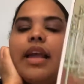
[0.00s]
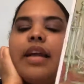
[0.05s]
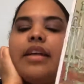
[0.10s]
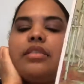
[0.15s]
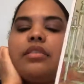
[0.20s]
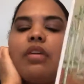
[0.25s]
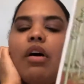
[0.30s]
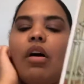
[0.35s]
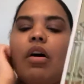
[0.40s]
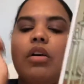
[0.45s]

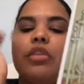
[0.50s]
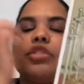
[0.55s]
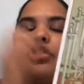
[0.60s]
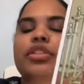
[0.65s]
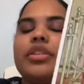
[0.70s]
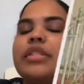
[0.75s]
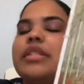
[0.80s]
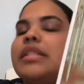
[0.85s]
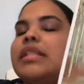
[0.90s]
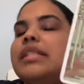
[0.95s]
It's all
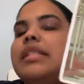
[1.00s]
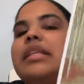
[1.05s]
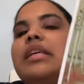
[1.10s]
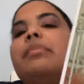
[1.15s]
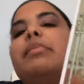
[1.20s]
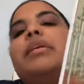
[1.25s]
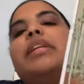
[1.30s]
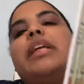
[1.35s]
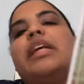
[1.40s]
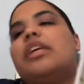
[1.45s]
just
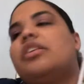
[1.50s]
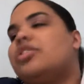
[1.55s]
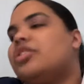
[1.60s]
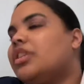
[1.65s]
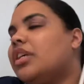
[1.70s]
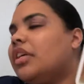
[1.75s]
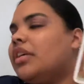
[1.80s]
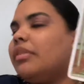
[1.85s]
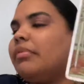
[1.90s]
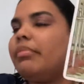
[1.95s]

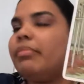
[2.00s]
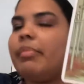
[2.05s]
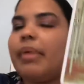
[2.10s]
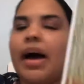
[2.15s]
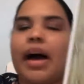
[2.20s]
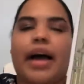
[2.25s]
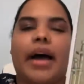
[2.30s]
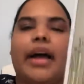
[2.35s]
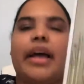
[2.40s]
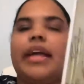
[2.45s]
intimidation
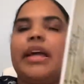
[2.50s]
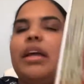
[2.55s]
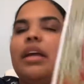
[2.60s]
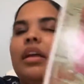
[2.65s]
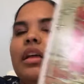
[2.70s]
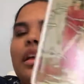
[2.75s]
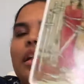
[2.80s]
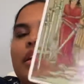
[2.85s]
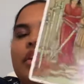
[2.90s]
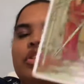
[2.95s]
by
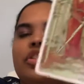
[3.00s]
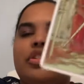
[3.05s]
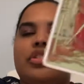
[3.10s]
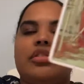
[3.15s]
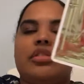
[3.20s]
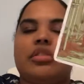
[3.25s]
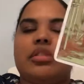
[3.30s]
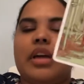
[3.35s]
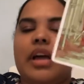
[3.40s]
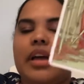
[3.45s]

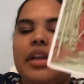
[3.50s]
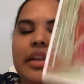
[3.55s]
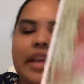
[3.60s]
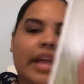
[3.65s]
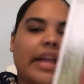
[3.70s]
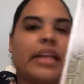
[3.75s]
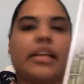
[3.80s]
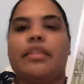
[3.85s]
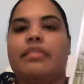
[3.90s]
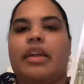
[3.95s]
just
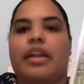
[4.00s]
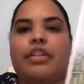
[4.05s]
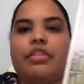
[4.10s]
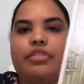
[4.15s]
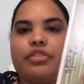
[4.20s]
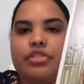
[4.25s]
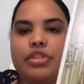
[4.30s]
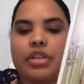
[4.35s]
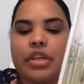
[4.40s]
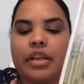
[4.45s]
negative
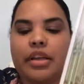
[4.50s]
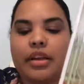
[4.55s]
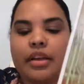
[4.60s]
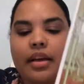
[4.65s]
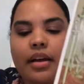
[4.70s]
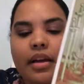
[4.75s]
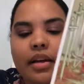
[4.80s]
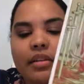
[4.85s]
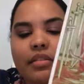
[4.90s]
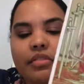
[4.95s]
energy
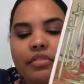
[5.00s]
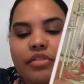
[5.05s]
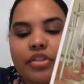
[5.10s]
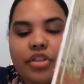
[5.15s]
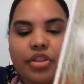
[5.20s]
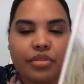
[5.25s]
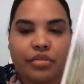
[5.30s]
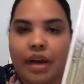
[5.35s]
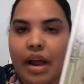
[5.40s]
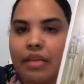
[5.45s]

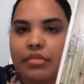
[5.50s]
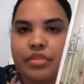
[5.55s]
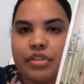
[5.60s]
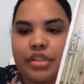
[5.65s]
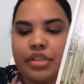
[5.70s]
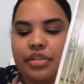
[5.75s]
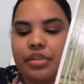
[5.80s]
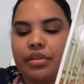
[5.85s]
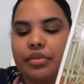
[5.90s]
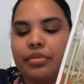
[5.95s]

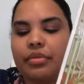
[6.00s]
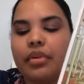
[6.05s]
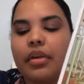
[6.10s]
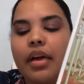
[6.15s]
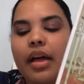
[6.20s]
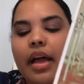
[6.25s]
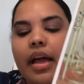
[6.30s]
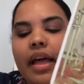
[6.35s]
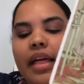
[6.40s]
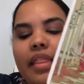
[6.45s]
surrounding you
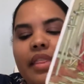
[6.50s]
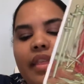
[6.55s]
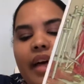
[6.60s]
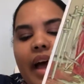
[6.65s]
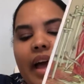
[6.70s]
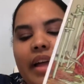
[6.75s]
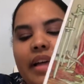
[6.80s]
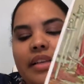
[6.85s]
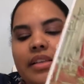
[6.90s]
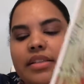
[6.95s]

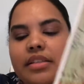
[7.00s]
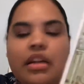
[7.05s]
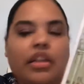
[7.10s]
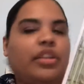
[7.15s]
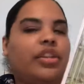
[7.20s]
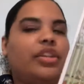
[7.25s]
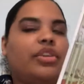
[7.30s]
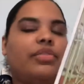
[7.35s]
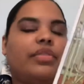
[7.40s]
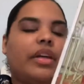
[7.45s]
that is
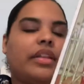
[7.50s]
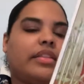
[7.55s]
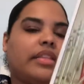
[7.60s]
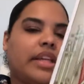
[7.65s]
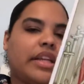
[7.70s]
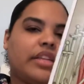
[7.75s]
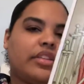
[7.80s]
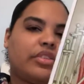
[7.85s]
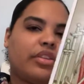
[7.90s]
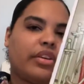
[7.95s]
telling you that
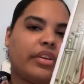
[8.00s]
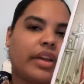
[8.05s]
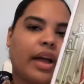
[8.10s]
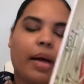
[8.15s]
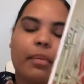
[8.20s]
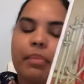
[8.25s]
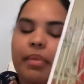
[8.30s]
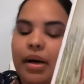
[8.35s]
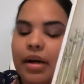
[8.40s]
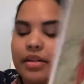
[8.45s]
things are
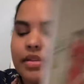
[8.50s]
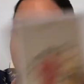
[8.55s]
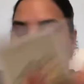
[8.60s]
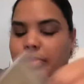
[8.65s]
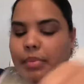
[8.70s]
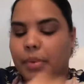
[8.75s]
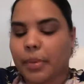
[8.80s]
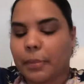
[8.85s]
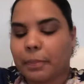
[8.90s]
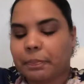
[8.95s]
not
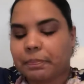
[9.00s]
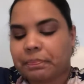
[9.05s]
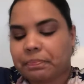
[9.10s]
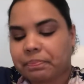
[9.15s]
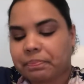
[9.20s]
possible.